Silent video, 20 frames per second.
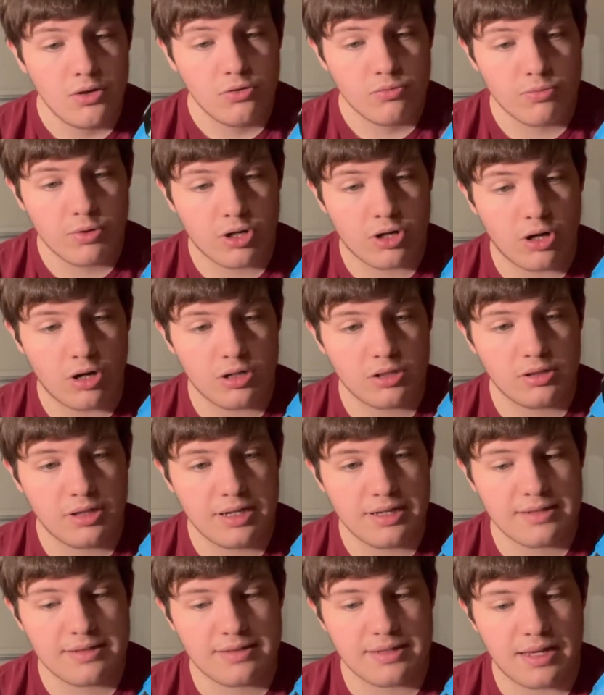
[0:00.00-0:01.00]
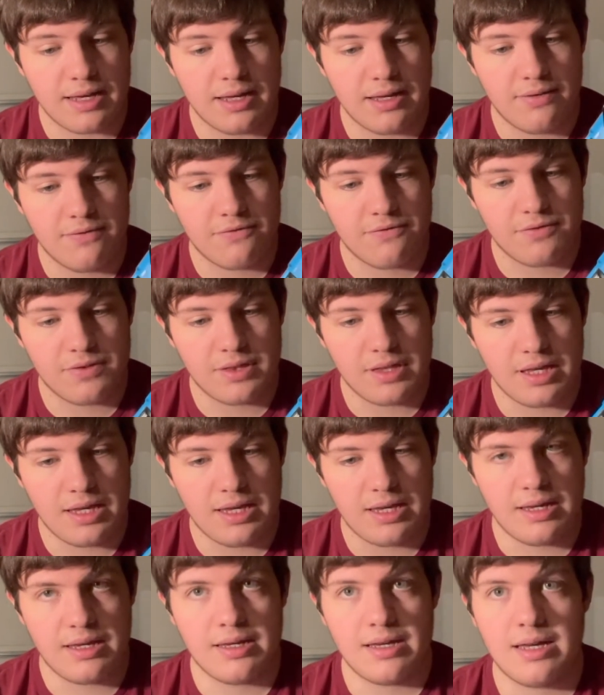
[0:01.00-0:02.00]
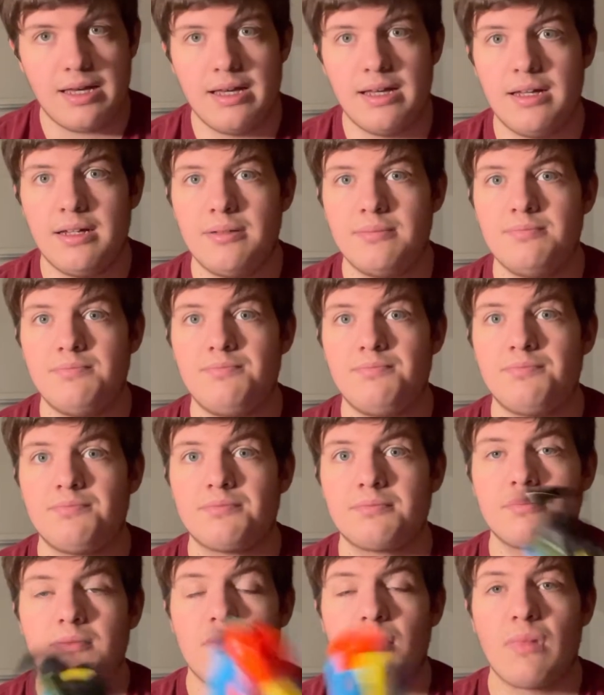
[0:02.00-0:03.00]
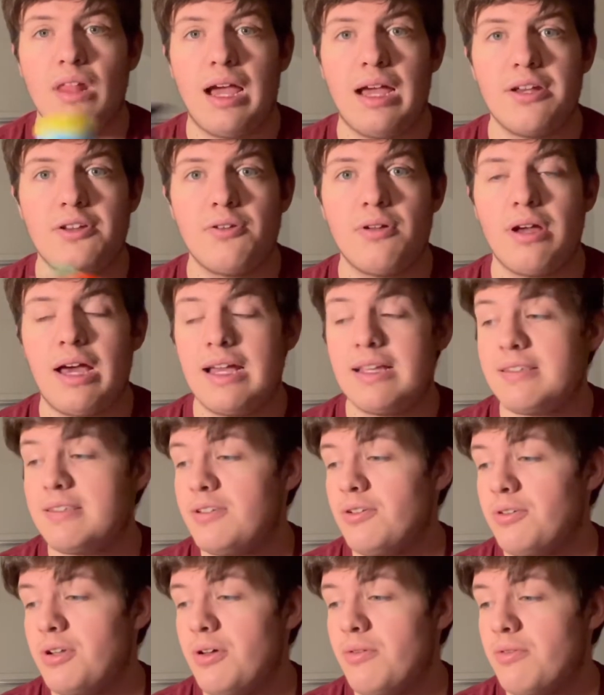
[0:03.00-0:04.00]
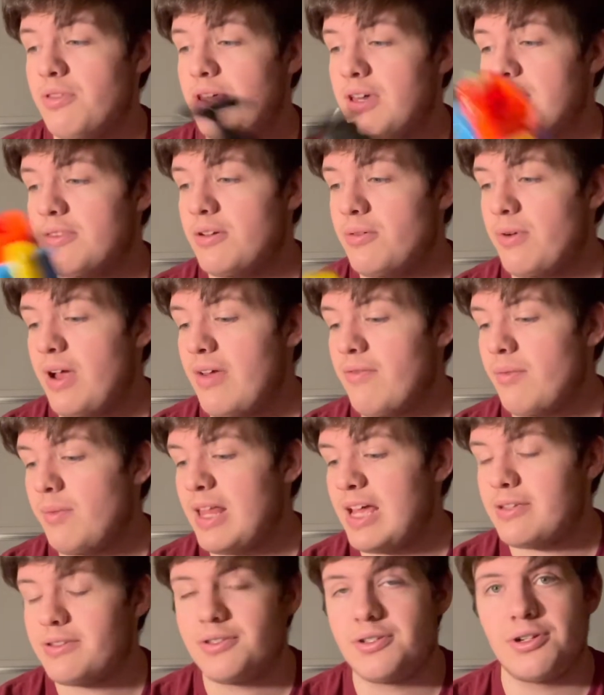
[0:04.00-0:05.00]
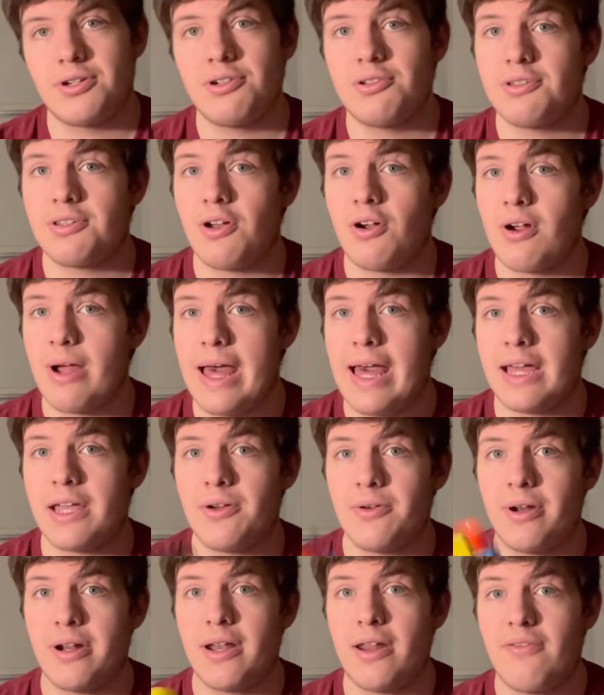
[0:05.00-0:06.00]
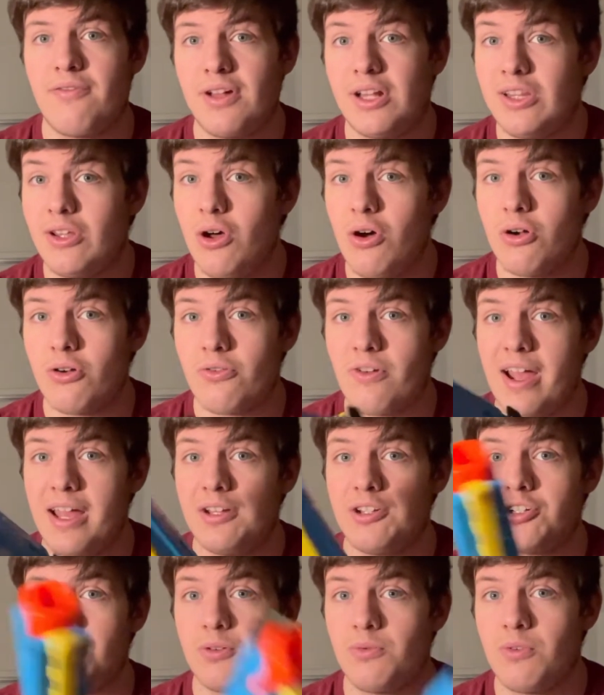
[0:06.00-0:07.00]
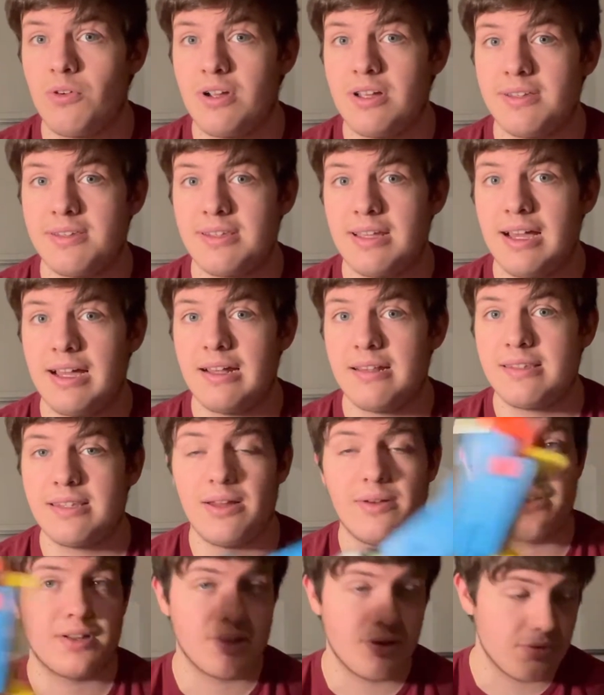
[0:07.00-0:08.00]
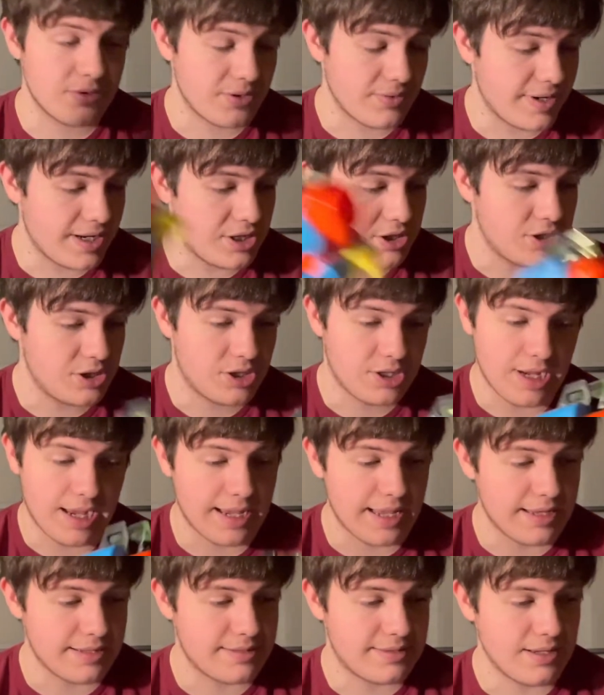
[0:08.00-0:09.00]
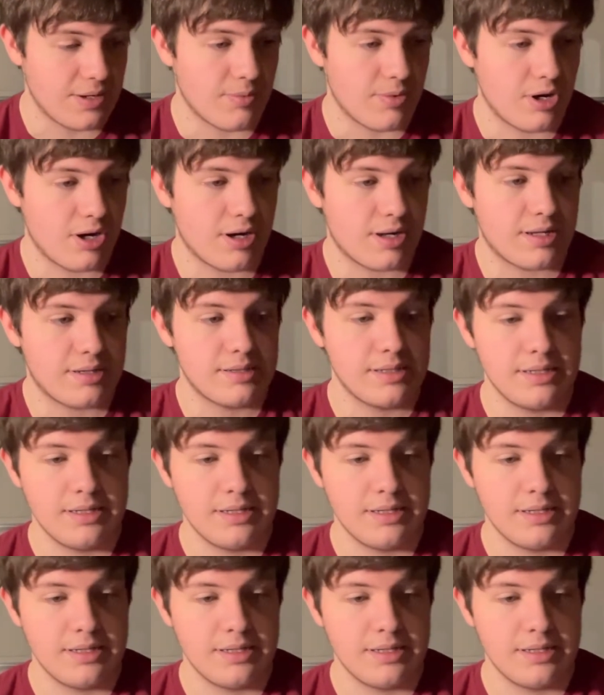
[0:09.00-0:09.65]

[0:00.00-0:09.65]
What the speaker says: Regardless of the I still don't think that rival blasters are accurate enough at long range to warrant sights. Now at close range, I guess they work.